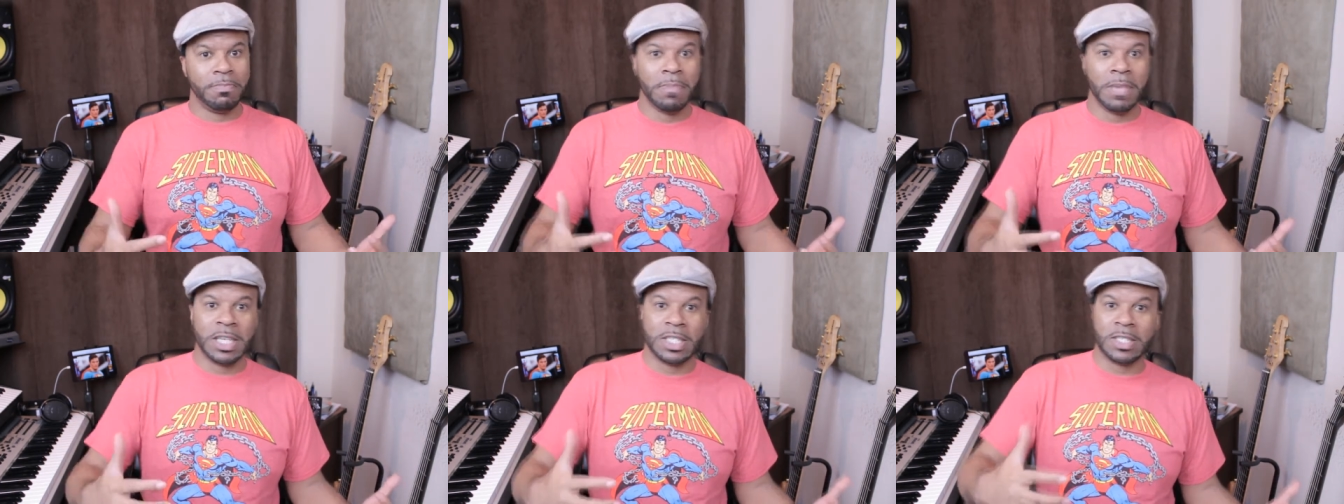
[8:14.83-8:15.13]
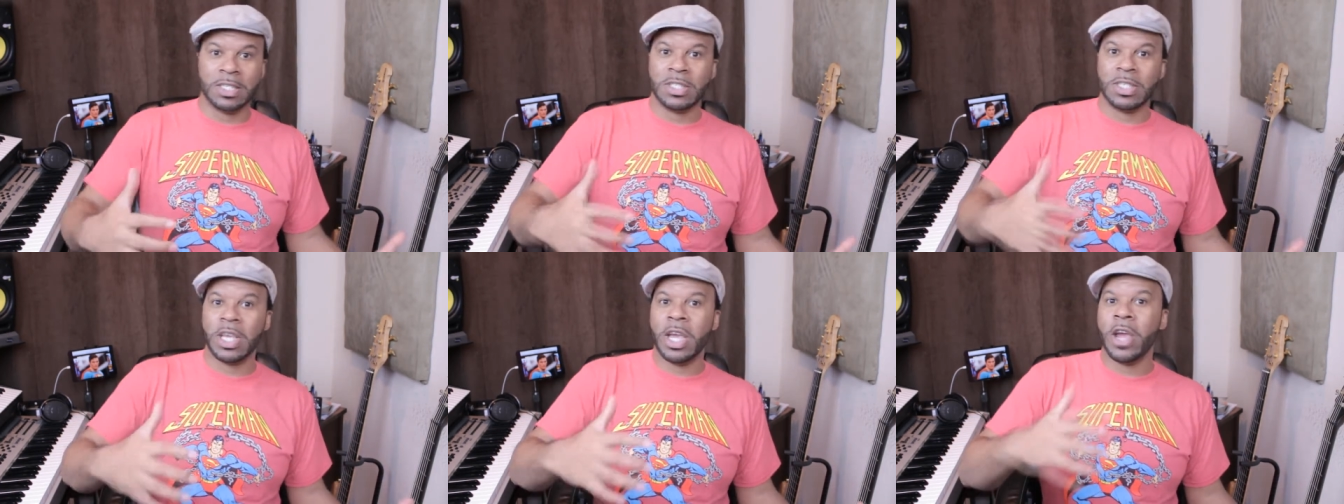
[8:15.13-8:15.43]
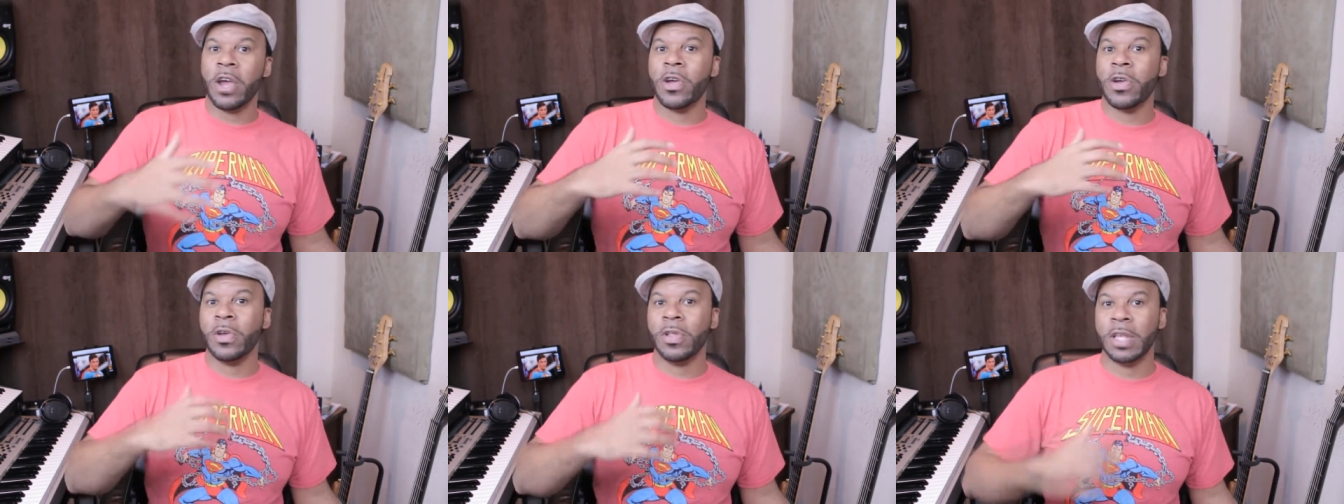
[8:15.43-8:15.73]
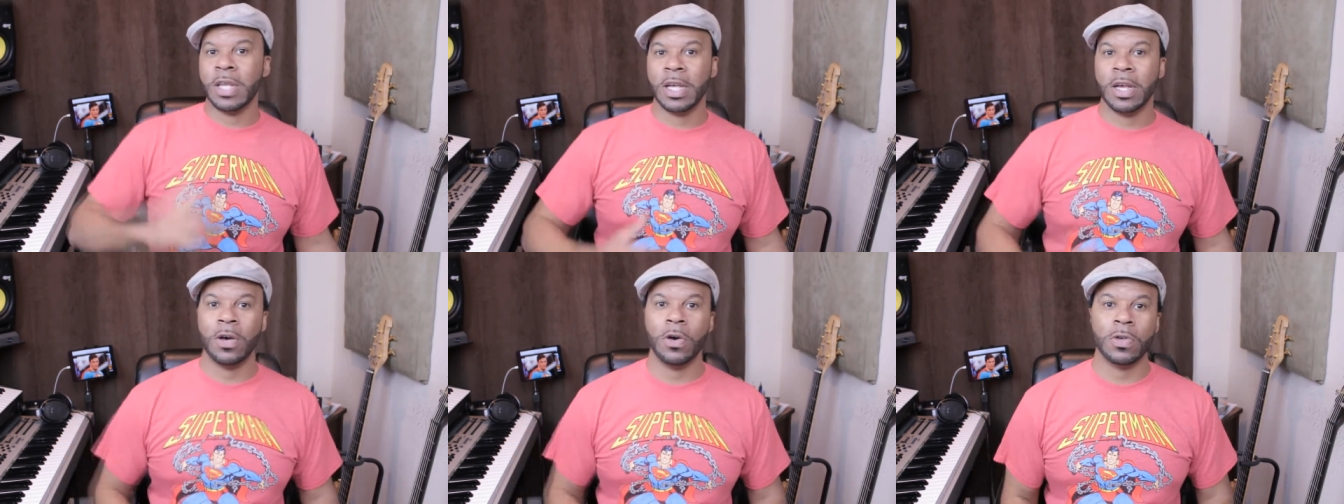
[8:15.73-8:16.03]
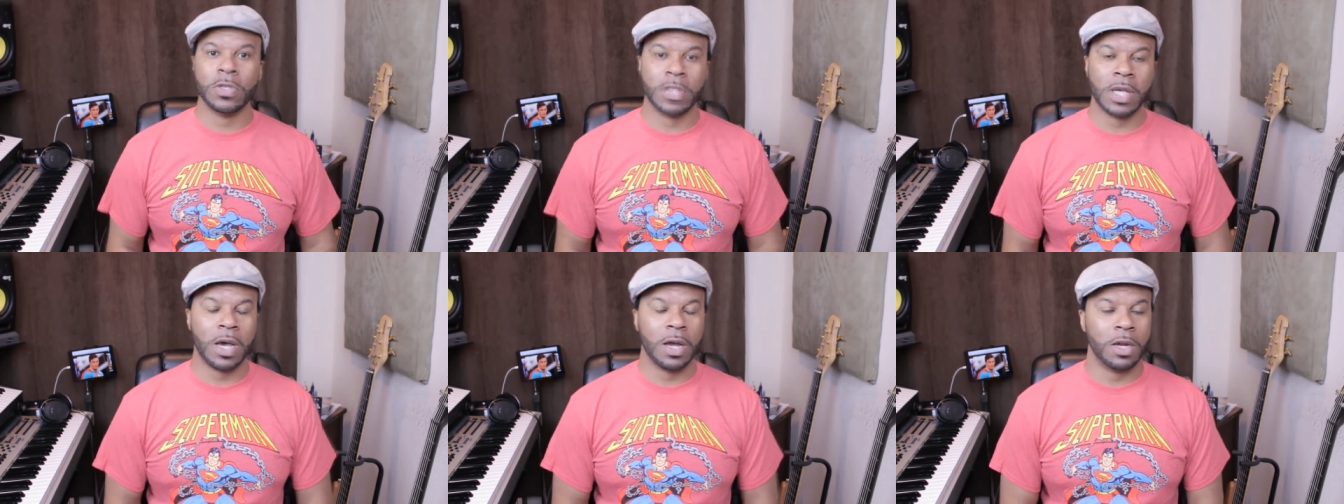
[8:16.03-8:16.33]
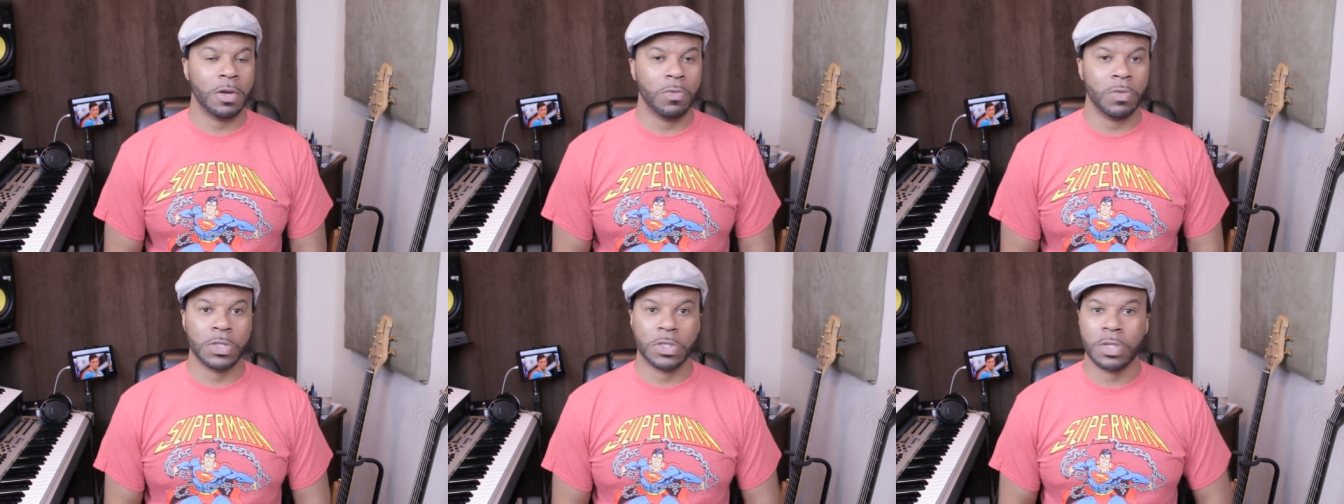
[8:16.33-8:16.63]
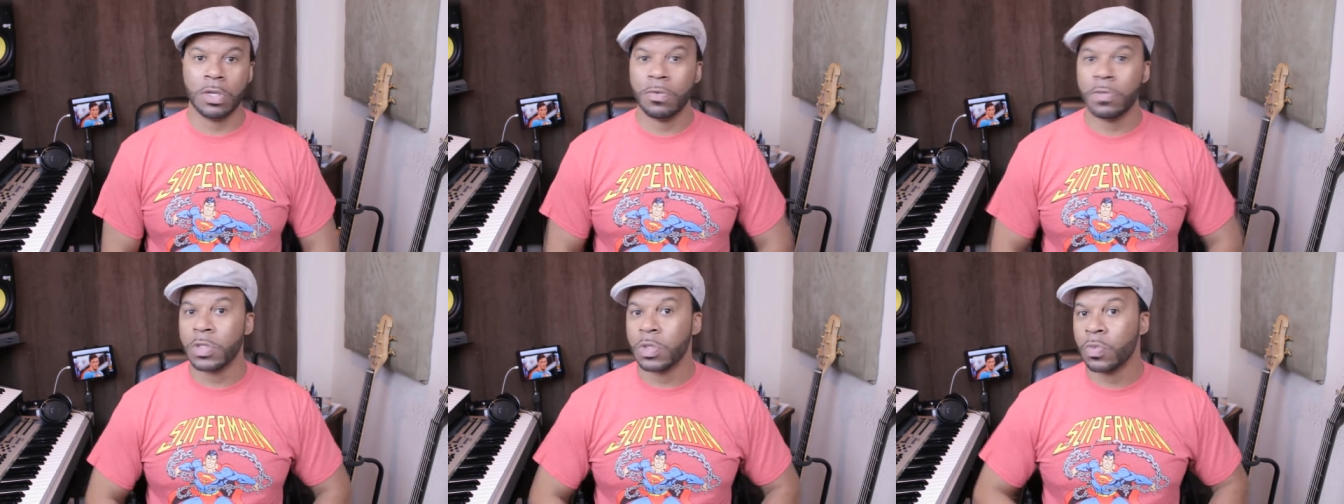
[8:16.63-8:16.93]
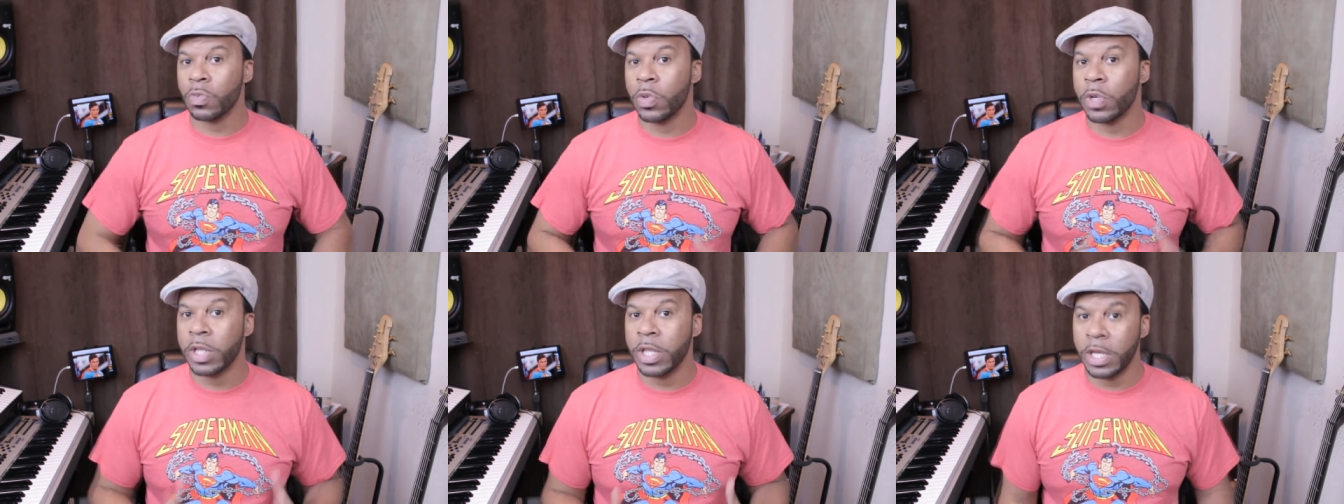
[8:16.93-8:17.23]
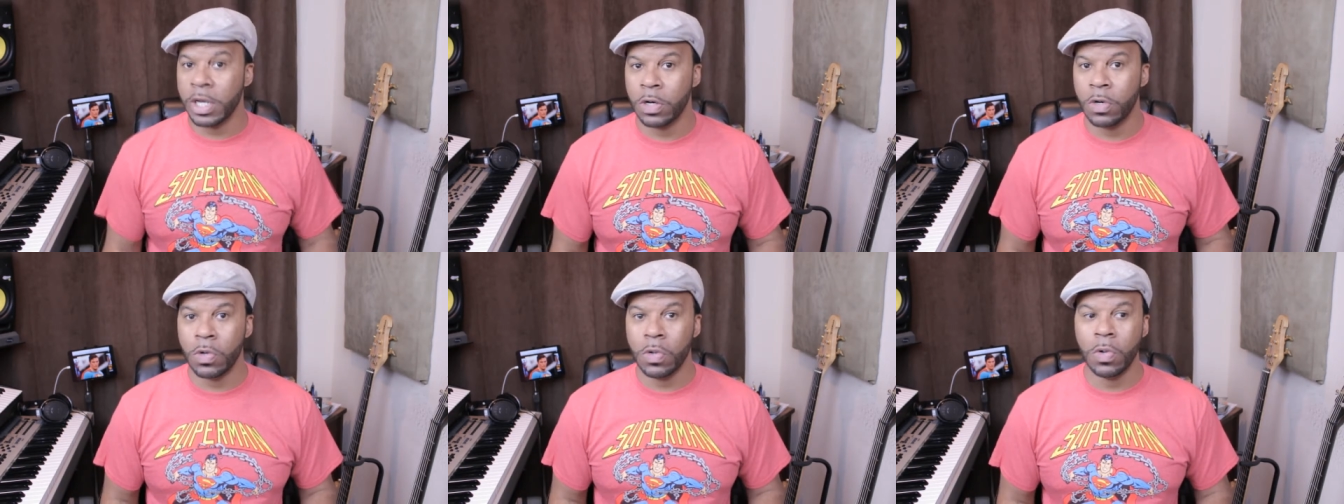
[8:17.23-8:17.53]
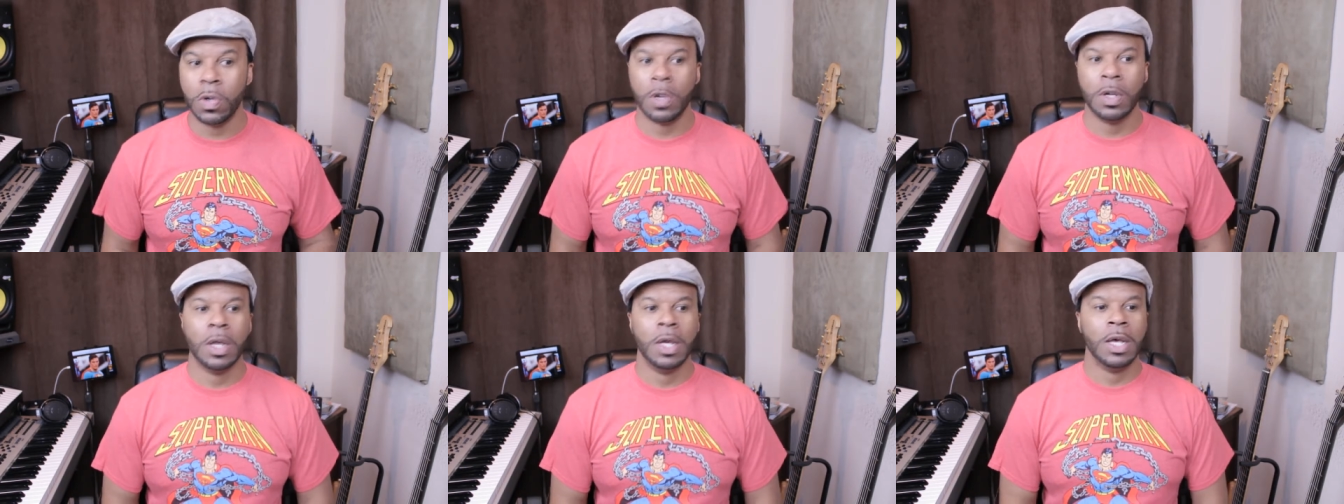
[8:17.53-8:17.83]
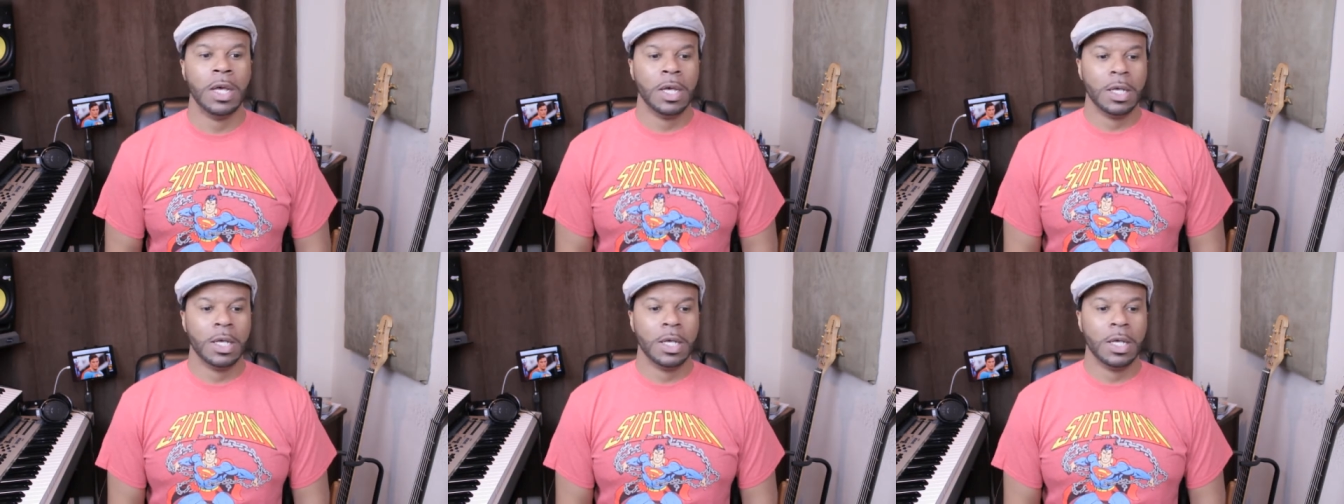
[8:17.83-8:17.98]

makes this aerial and goes out. It was really cool.